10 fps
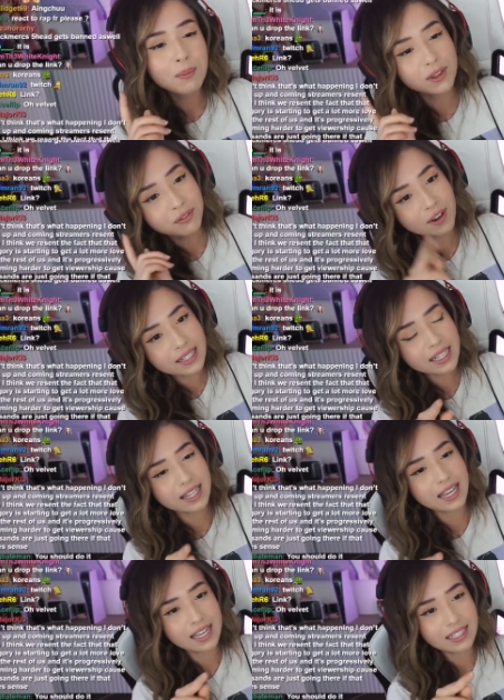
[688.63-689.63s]
But the funny
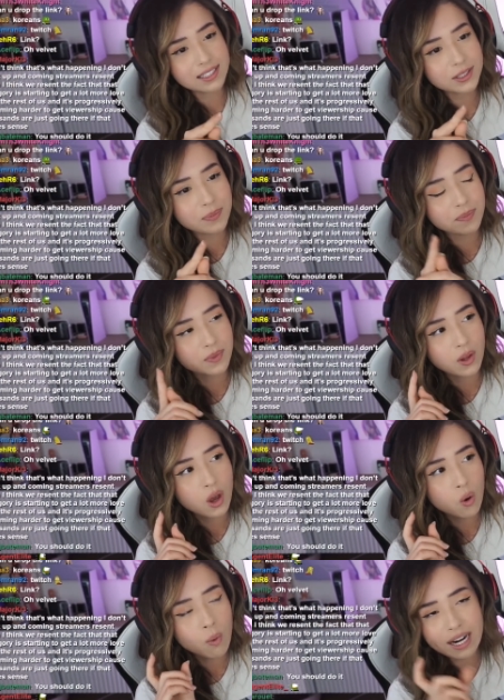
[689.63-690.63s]
thing is,
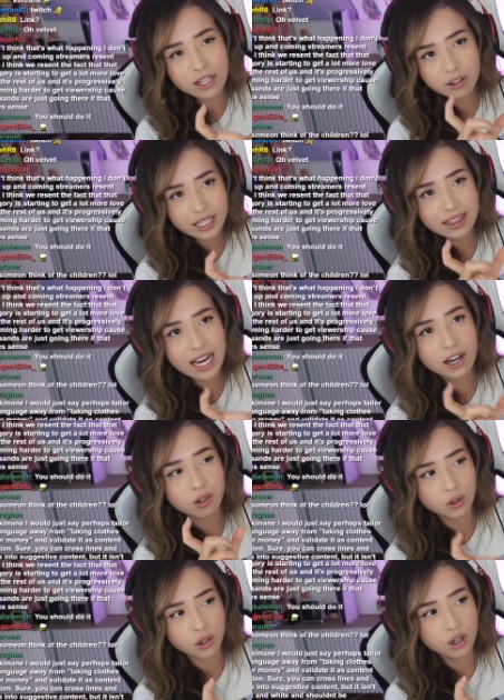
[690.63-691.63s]
when I look at
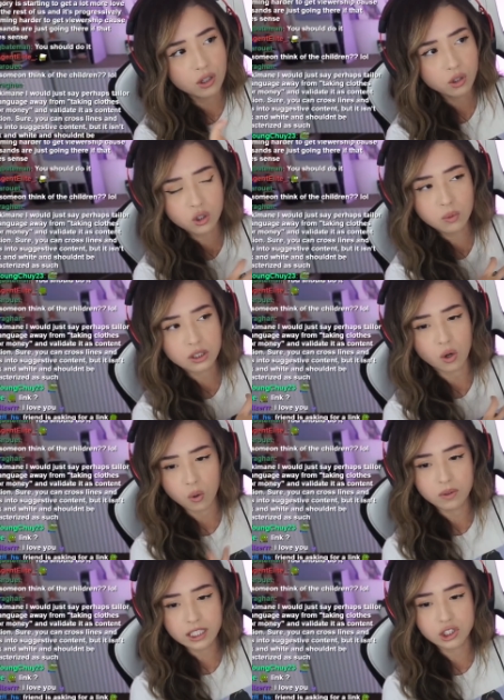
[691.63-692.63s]
that girl who was
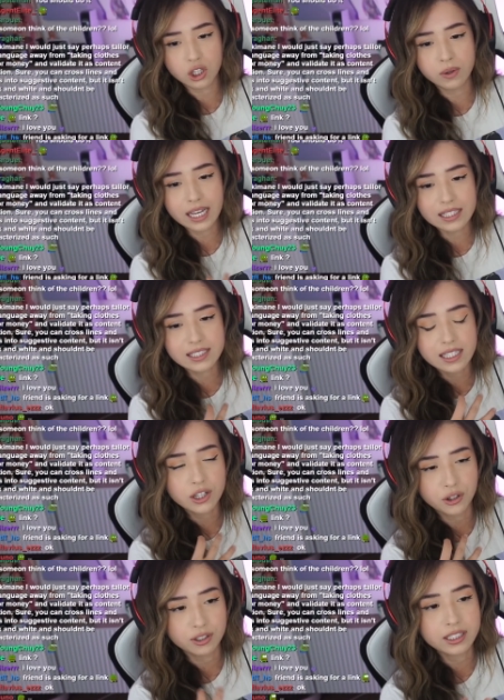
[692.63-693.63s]
only
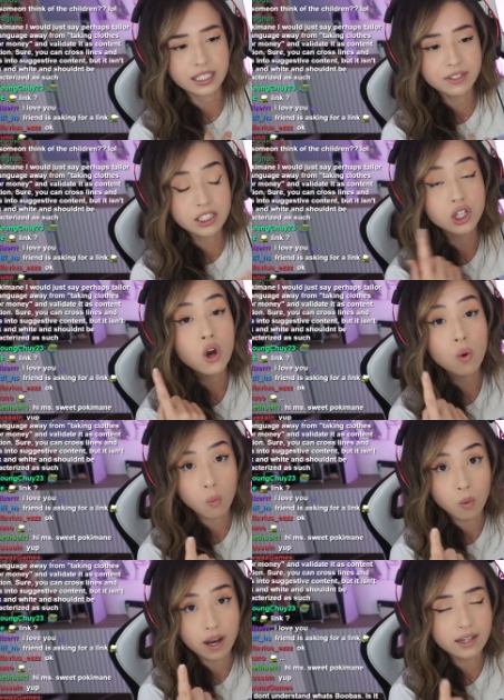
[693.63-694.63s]
showcasing her cleavage,
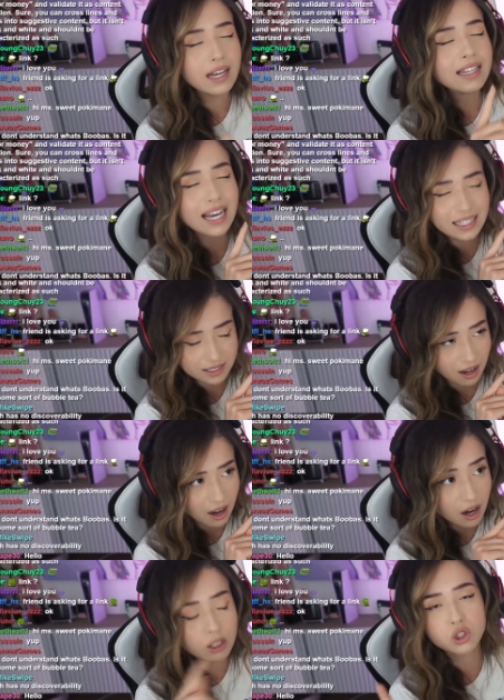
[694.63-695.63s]
one, that is
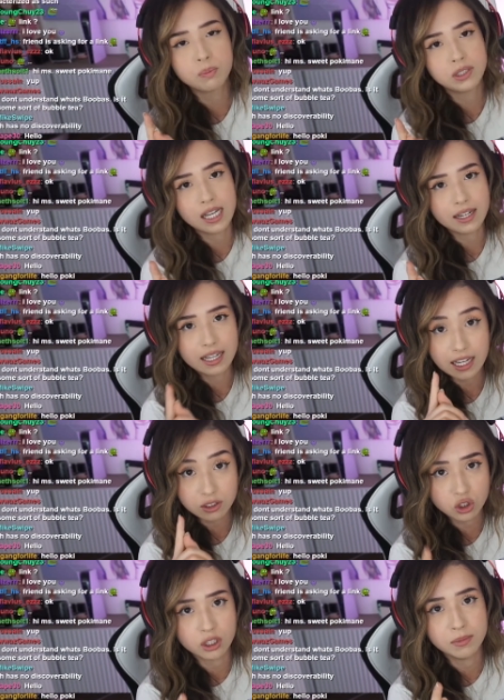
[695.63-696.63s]
100%
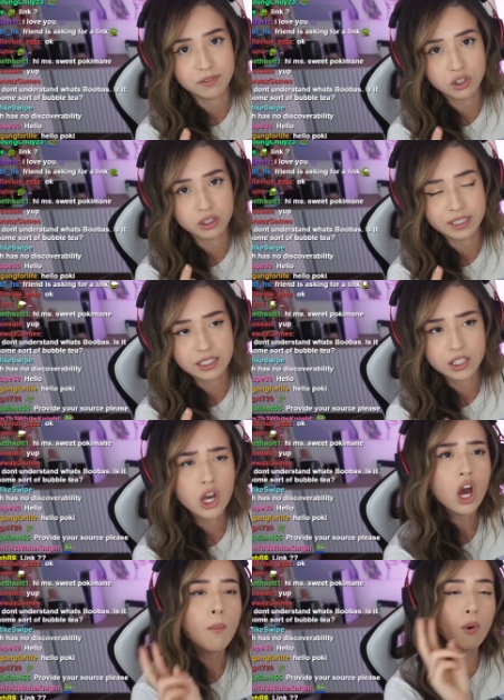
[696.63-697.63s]
against terms of service.
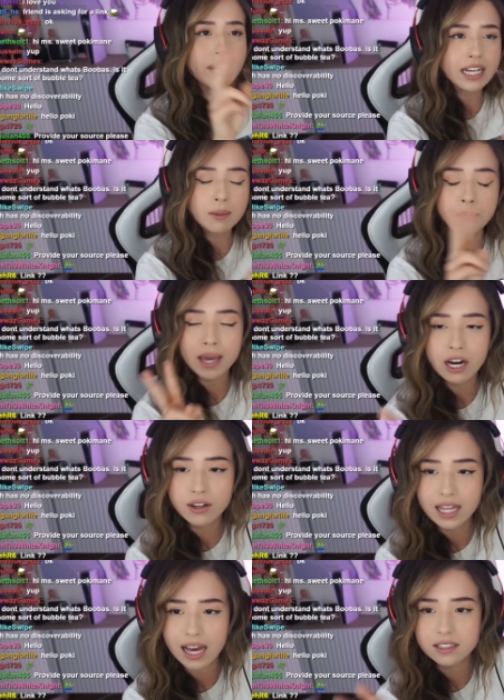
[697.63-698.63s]
But when I
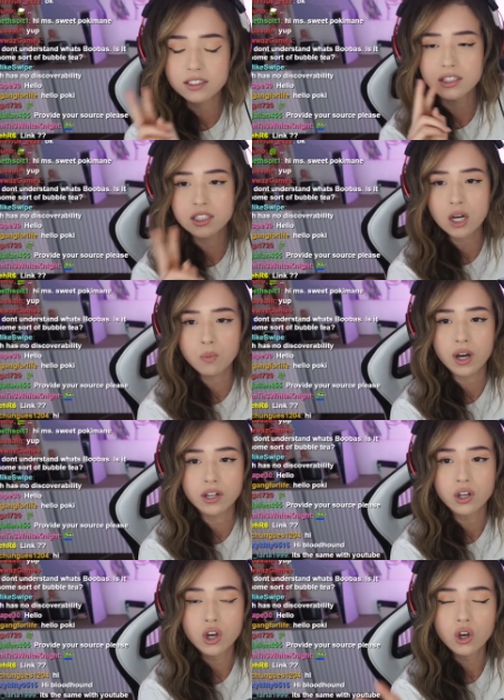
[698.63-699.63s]
compare that to
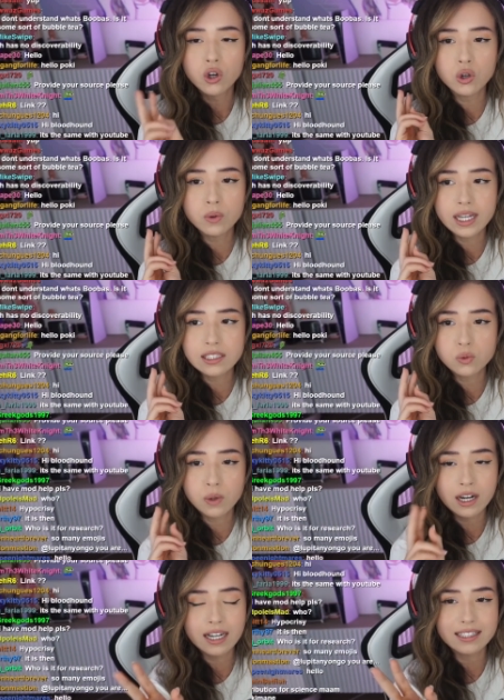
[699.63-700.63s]
someone who is
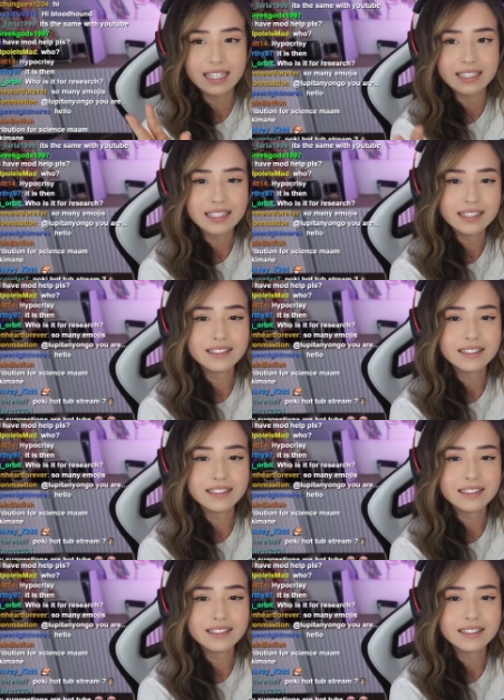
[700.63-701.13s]
wearing like